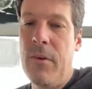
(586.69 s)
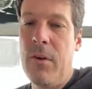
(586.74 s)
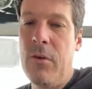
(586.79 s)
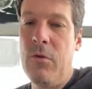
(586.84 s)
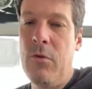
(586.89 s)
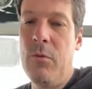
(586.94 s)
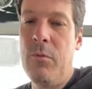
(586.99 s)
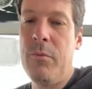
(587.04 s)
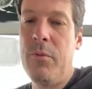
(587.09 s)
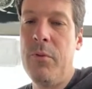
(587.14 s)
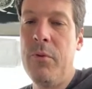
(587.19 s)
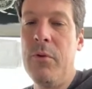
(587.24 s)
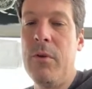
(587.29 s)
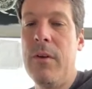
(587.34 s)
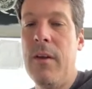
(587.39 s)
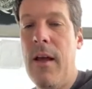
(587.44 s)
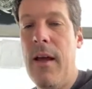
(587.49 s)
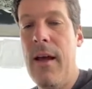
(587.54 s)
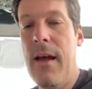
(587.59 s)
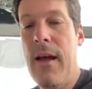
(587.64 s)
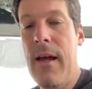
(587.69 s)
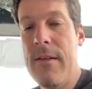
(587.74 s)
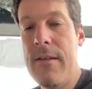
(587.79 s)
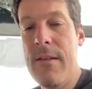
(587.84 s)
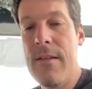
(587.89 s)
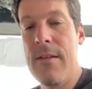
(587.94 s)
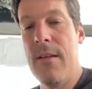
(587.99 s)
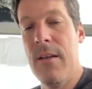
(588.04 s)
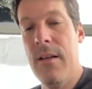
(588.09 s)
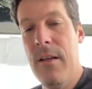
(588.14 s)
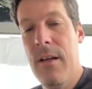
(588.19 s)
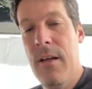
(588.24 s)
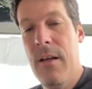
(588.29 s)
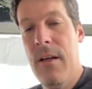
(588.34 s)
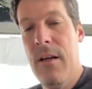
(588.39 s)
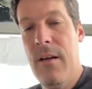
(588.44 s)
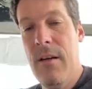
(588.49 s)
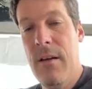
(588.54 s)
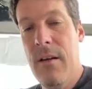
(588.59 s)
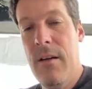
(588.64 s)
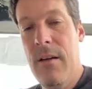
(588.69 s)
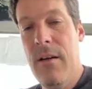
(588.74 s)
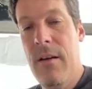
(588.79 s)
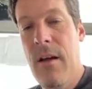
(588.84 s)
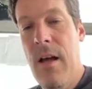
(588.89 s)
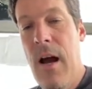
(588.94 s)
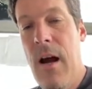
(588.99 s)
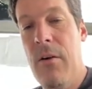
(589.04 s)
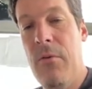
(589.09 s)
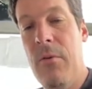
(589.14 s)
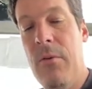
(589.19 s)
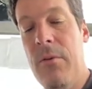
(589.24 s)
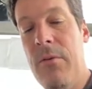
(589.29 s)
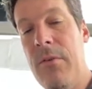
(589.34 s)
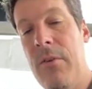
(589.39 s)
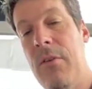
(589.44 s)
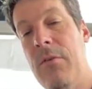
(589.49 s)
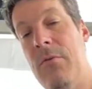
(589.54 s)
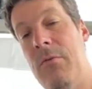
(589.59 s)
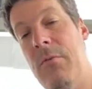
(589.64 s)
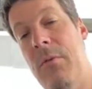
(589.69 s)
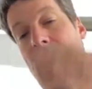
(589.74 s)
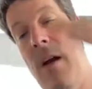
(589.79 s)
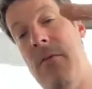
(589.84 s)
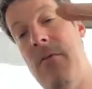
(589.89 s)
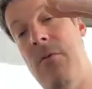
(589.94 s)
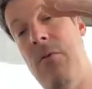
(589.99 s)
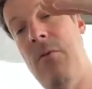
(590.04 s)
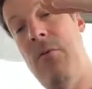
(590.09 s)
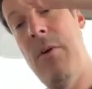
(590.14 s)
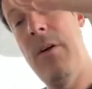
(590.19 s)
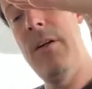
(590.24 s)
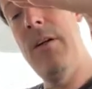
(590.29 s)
to put ends uh, around, and we have one